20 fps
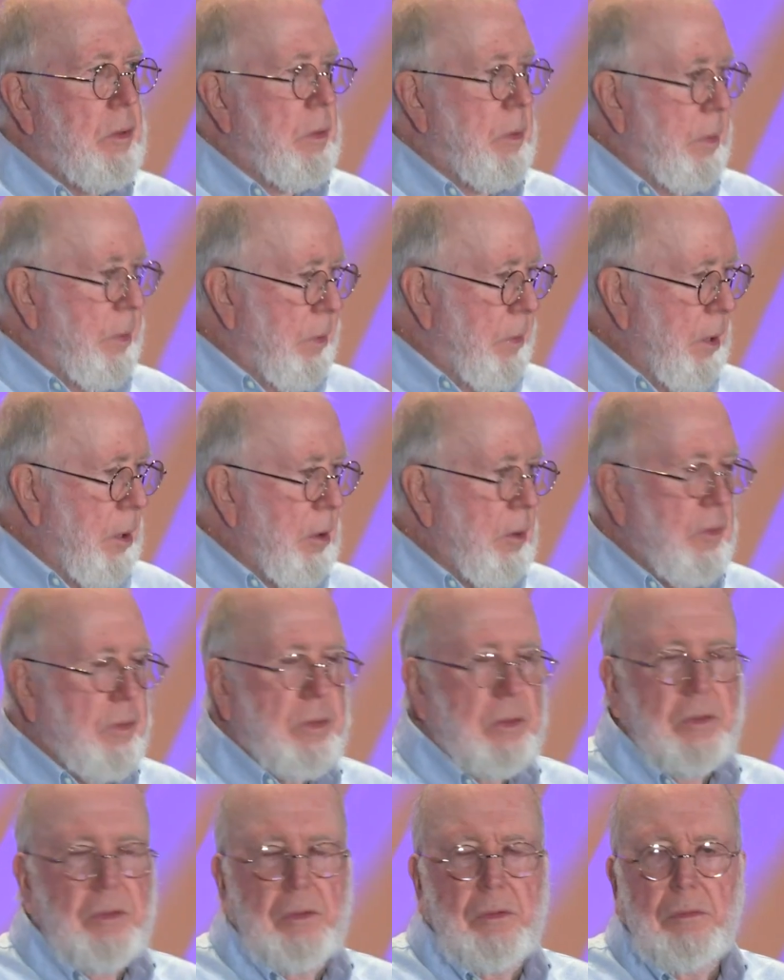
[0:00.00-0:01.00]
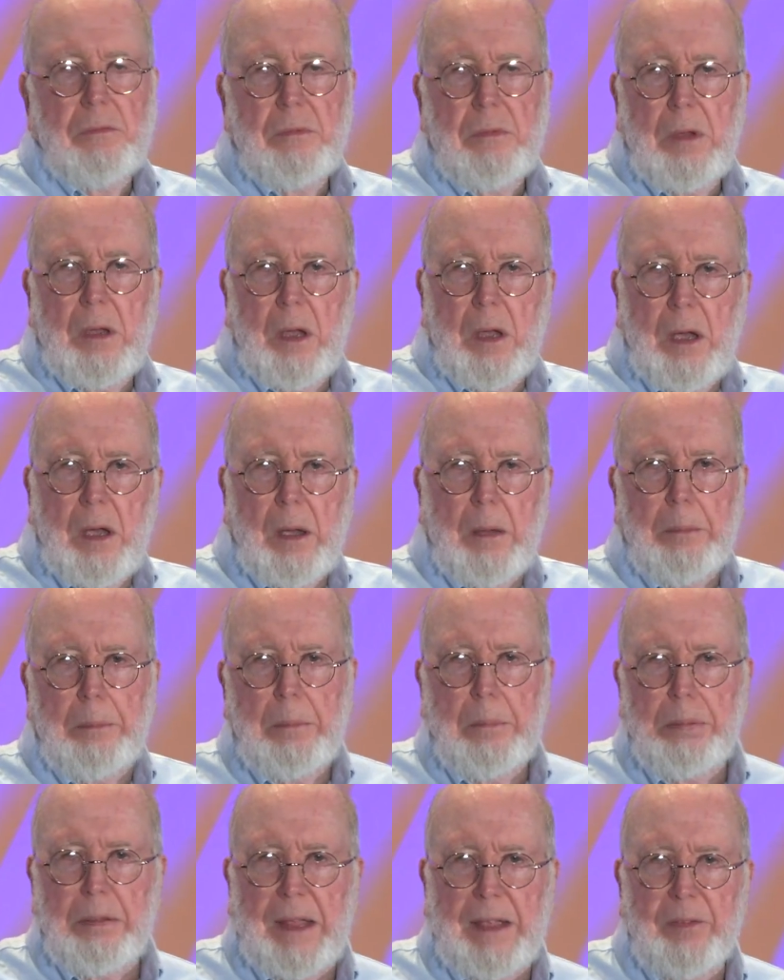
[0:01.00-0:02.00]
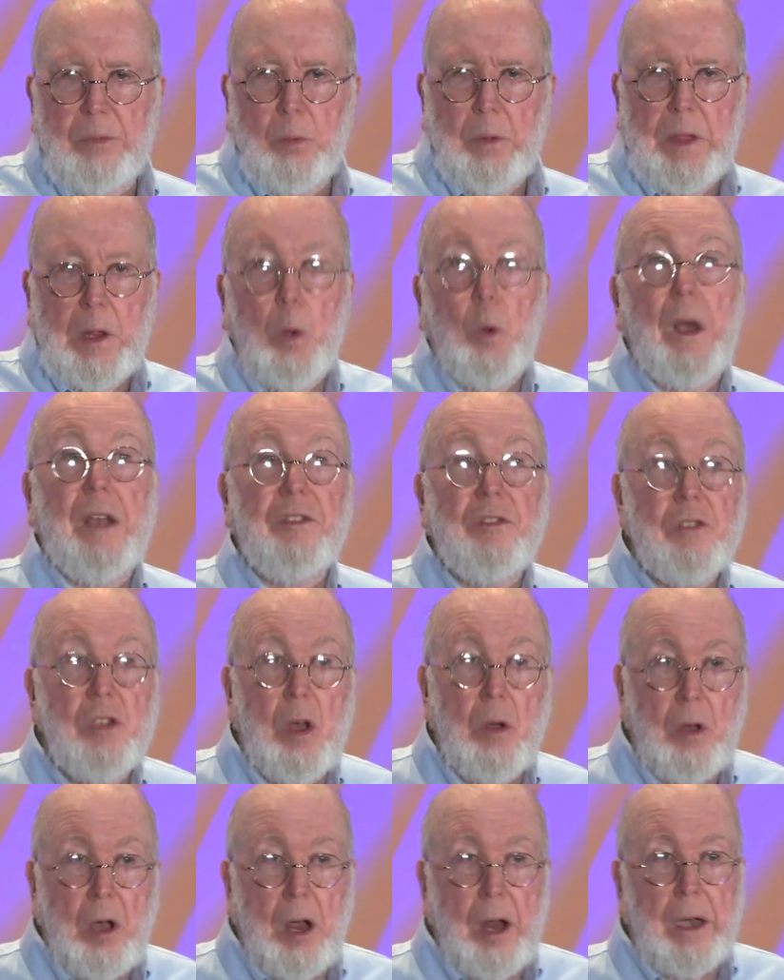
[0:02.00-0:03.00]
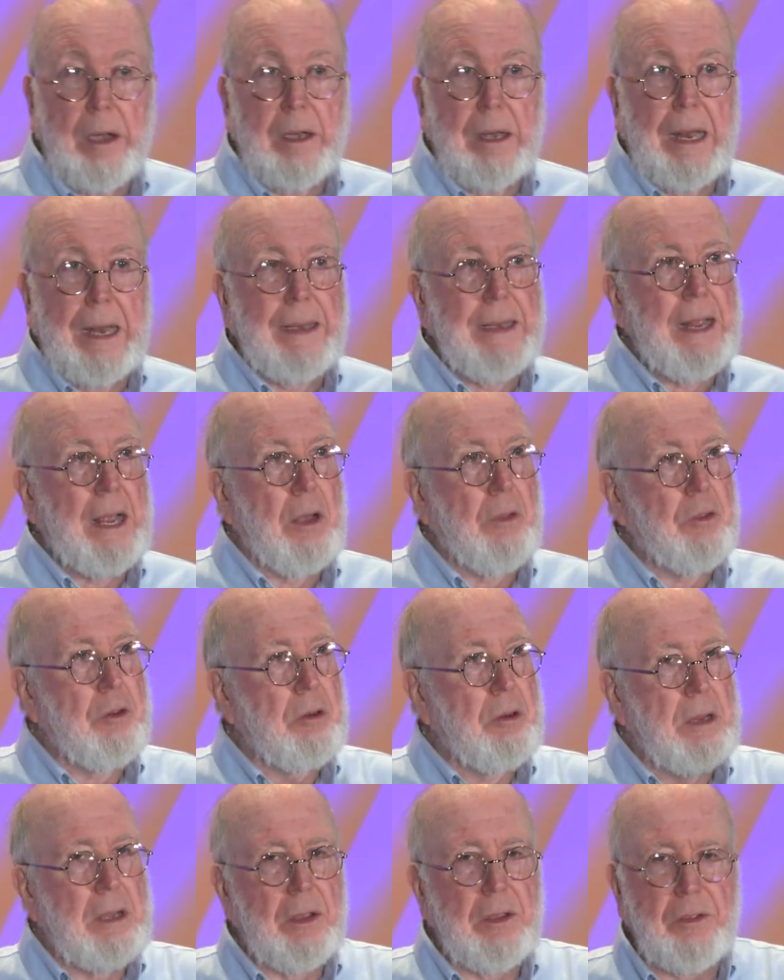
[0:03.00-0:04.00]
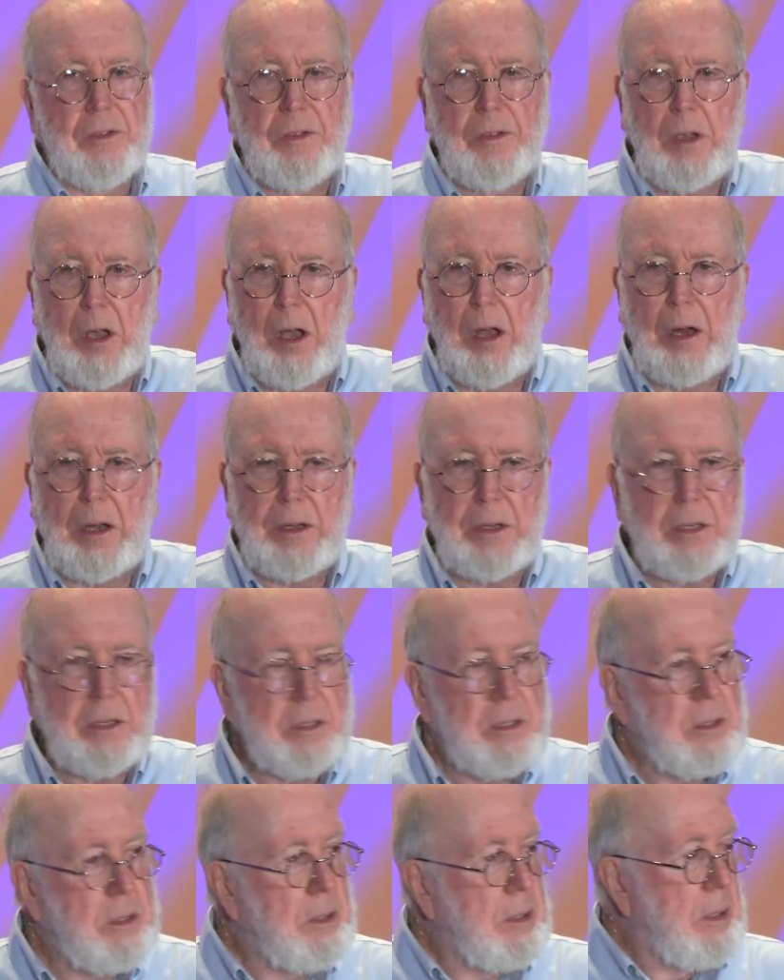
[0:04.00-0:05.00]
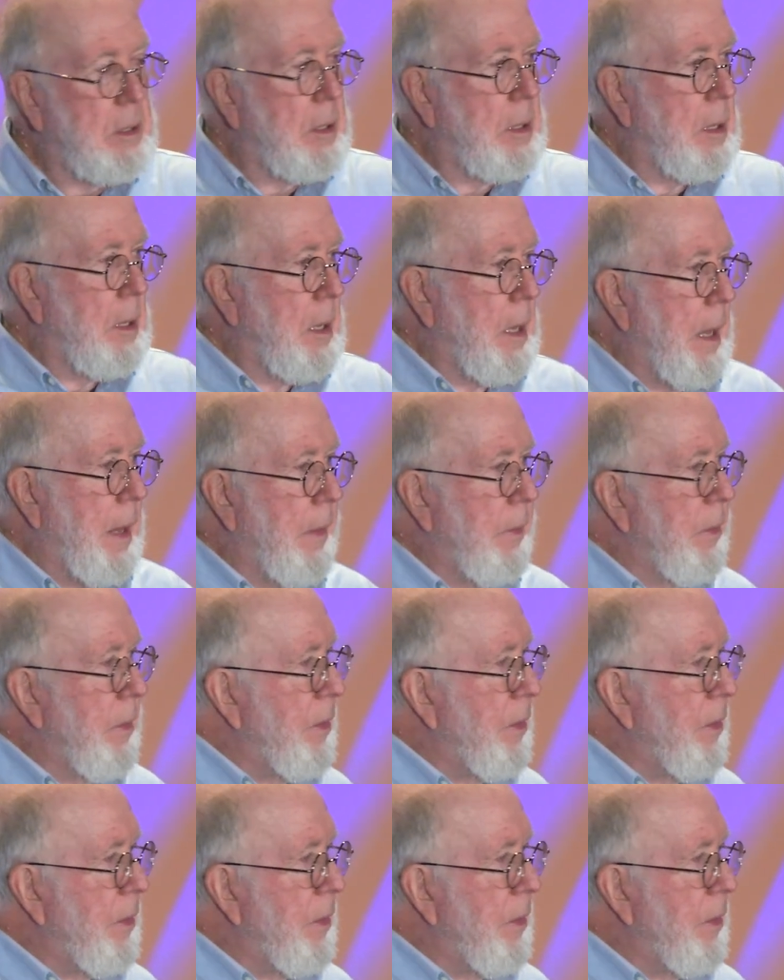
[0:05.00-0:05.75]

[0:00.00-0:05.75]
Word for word: there's a place where there was no art and now there is art. And